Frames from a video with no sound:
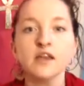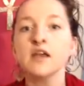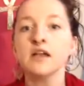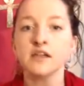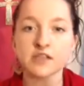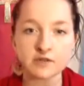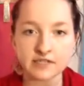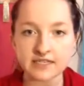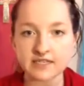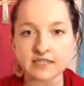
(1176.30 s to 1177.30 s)
Clear,
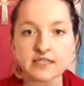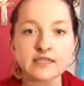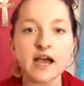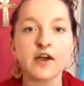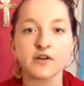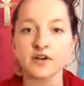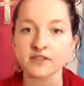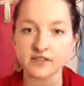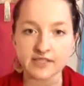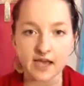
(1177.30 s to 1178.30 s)
release, delete that across
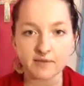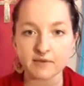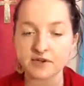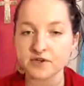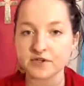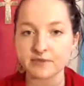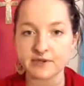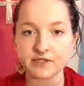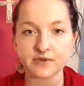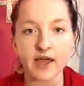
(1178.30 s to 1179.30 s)
all time, dimension,
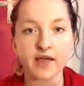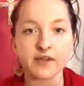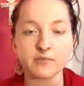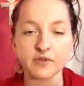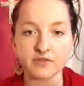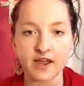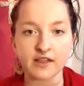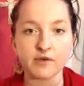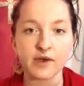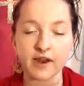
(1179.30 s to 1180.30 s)
space, reality,
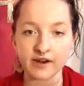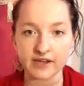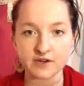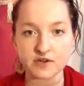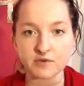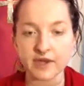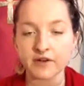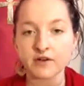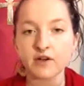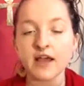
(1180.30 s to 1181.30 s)
blue-violet ray, Archangel
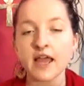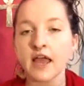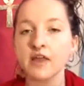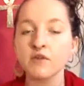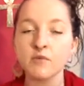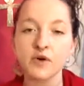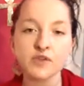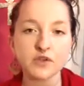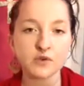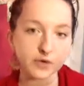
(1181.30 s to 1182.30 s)
Michael. And the more
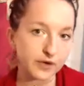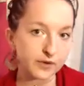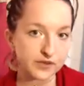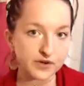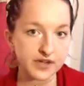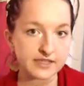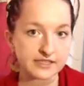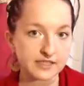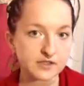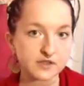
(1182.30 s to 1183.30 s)
that you work with your
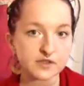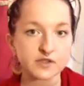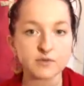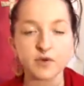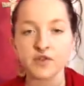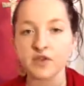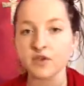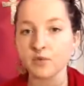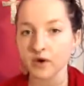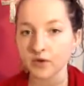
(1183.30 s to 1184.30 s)
ancestors, and the more that you
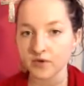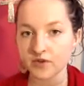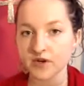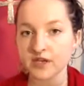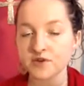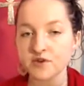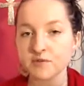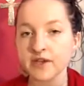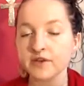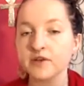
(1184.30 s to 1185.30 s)
work with Archangel
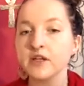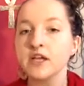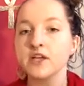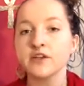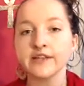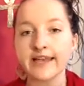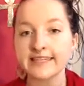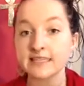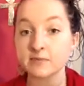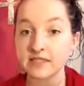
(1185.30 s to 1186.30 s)
Michael, you'll get
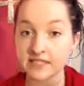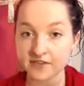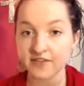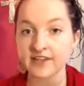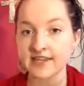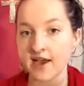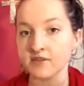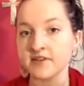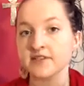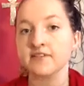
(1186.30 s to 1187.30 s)
specific
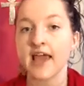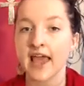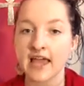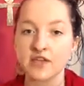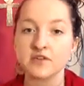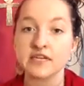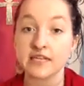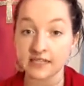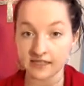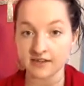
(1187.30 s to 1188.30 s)
downloads of, hey, you need to
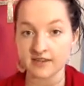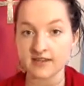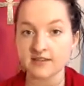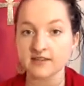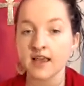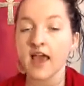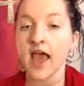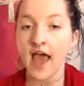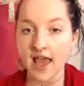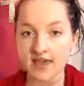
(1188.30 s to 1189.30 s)
clear this.
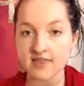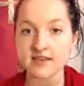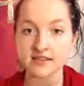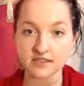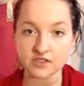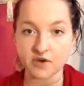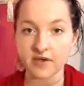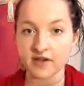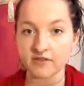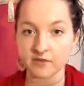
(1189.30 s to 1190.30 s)
Hey, this is
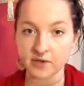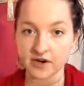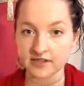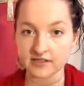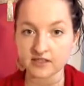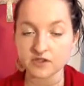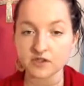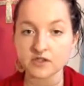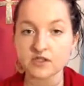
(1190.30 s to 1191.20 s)
showing up from your ancestors.